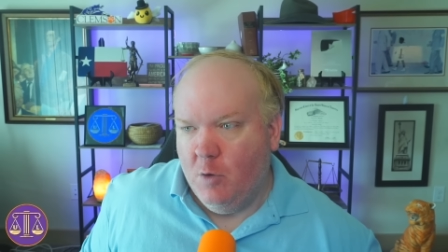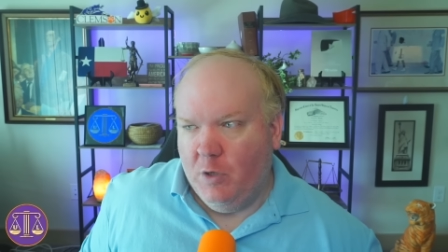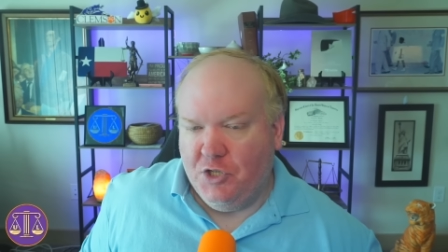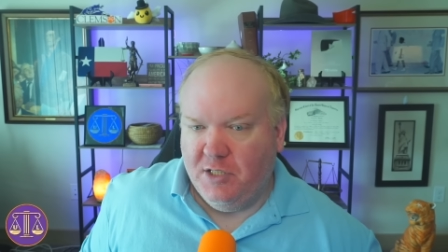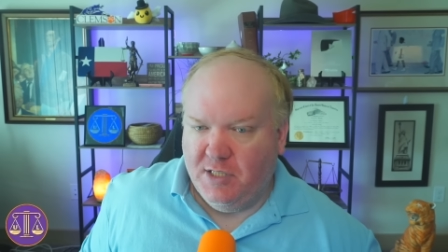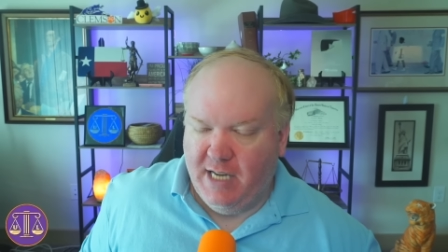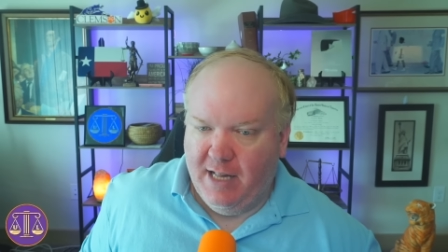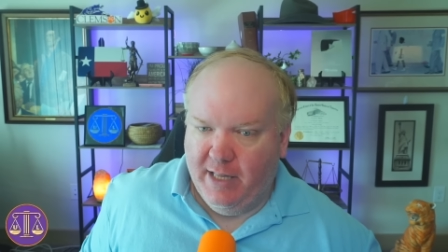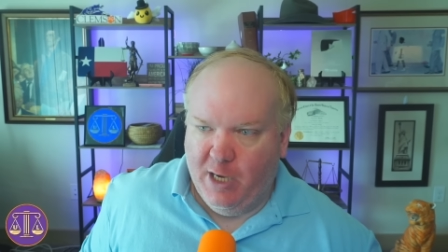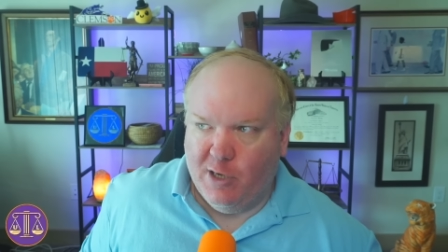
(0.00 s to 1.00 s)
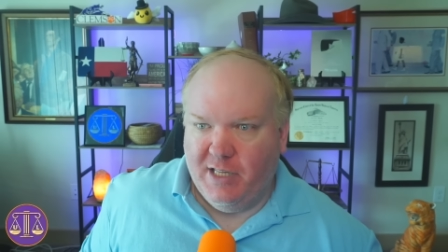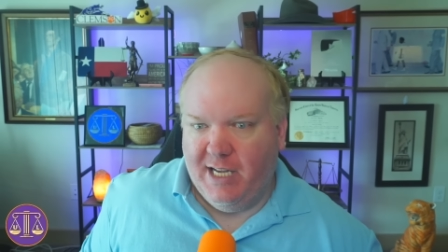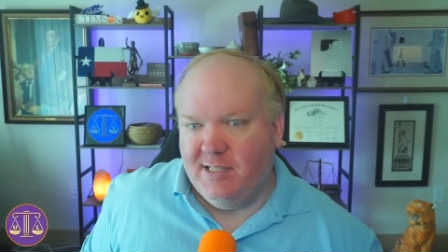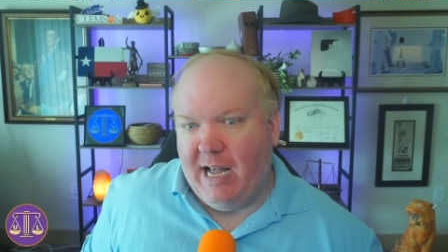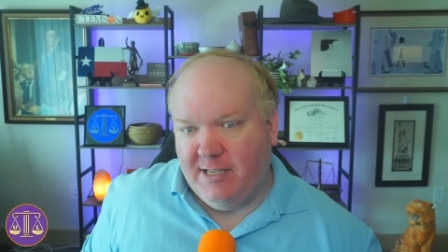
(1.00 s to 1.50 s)
which incidentally are the
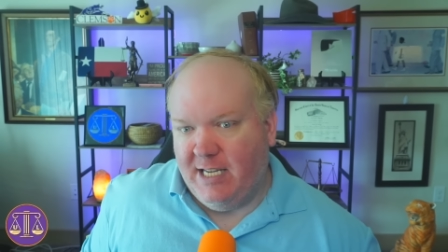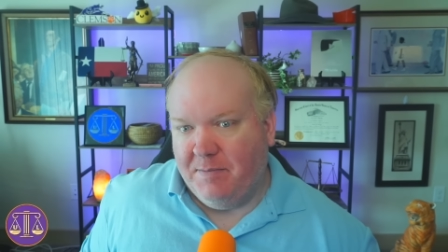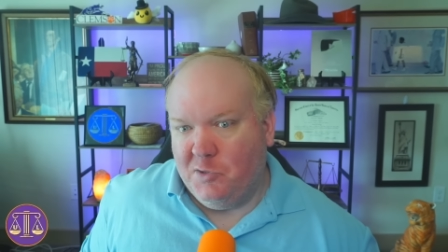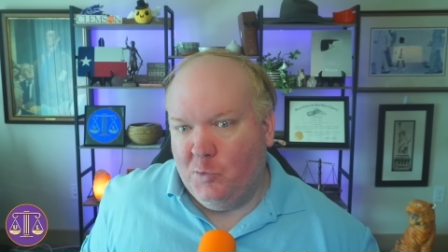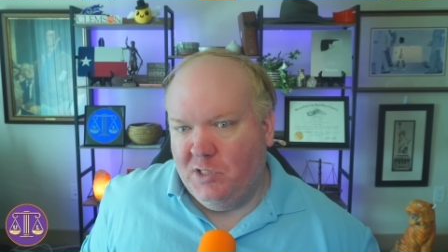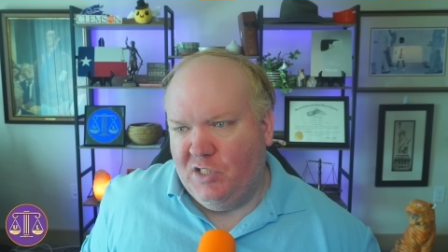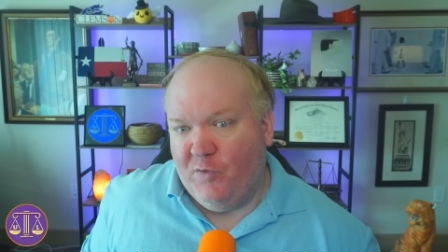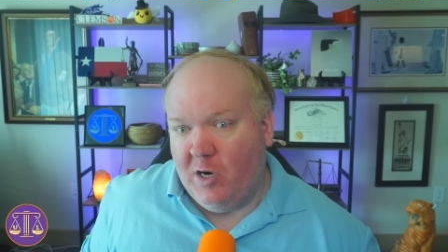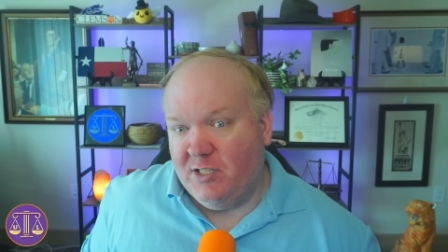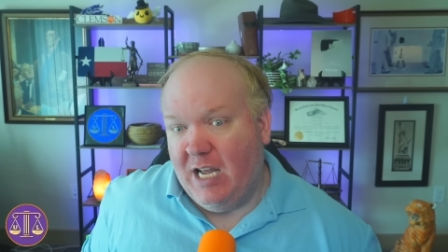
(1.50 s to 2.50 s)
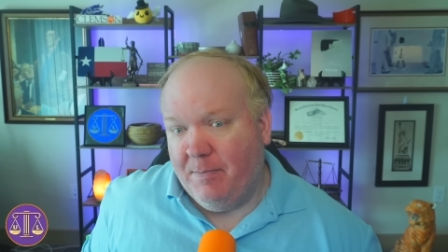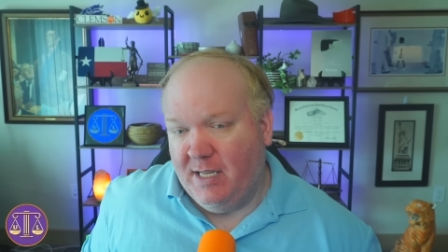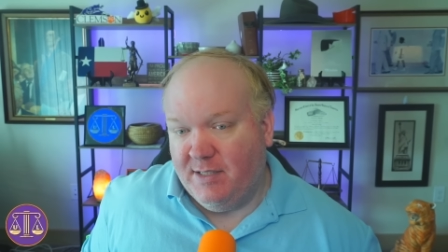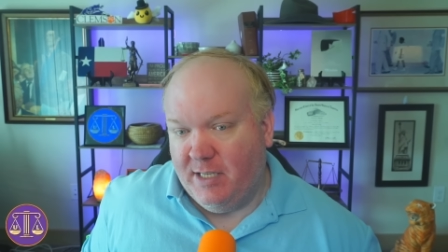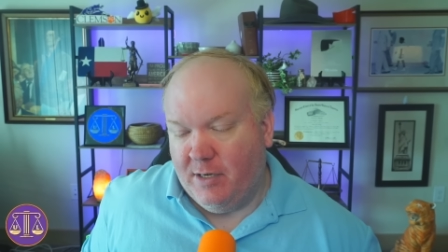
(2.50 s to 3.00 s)
exact same tools as far as I'm
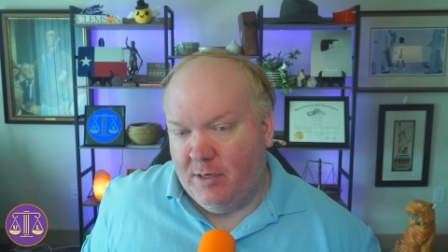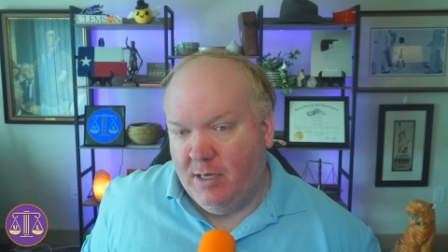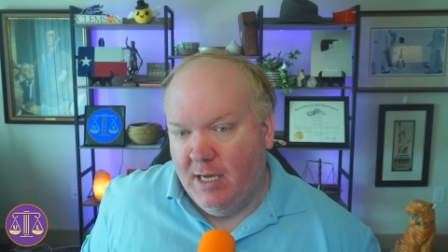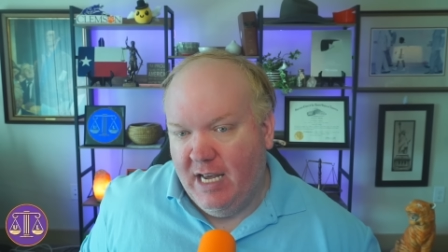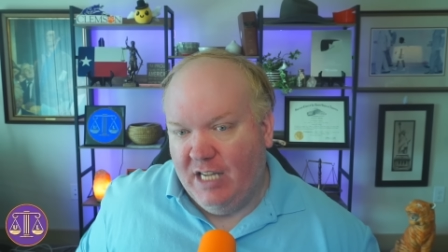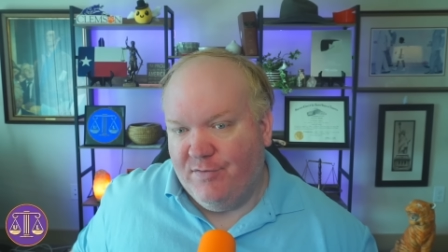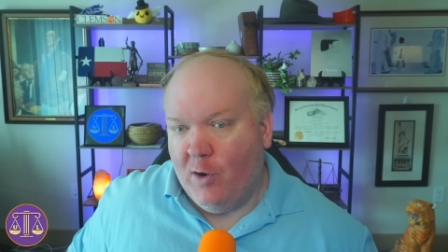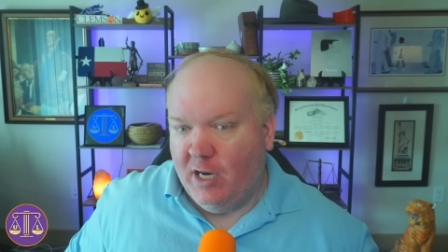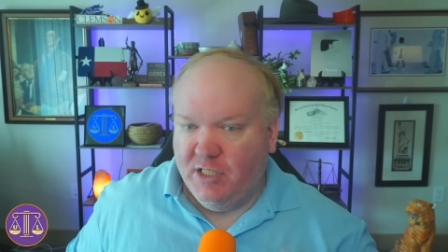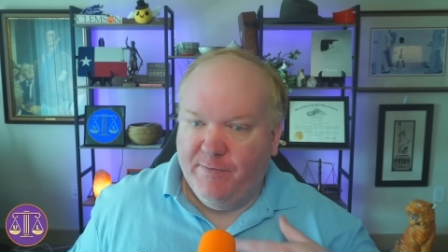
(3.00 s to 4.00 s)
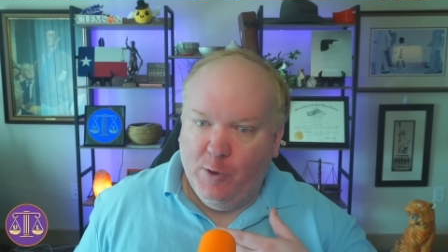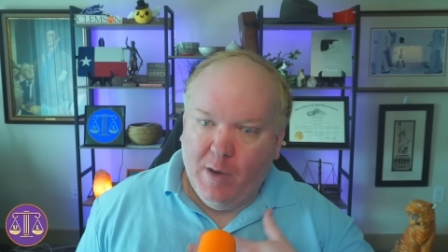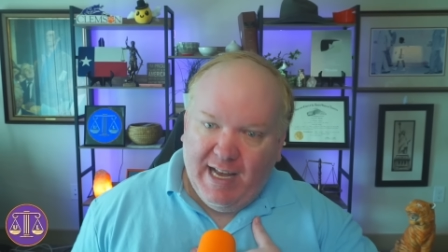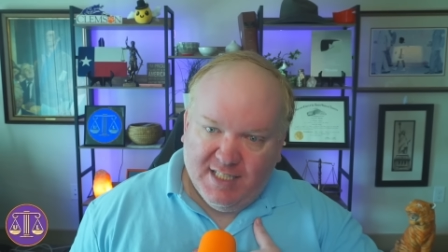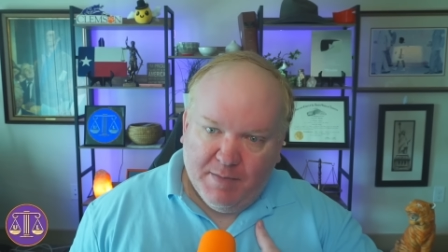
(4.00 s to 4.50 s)
considered, as far as if you
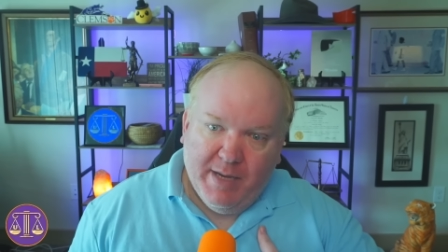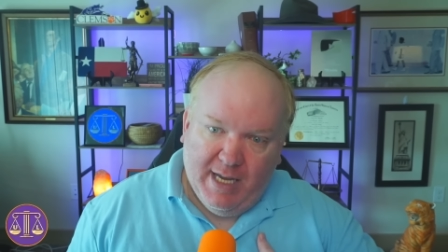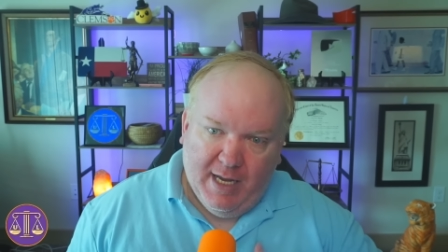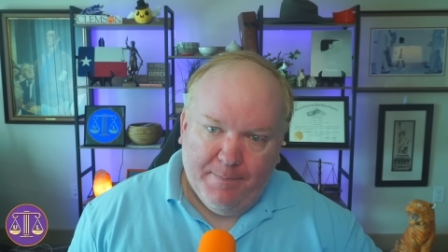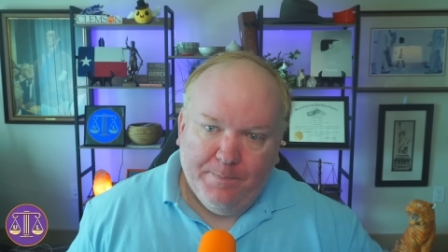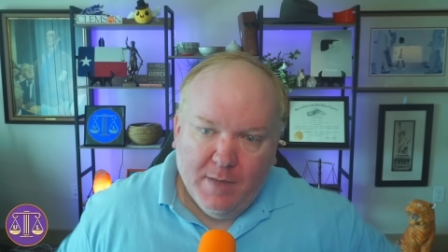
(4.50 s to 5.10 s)
ask me,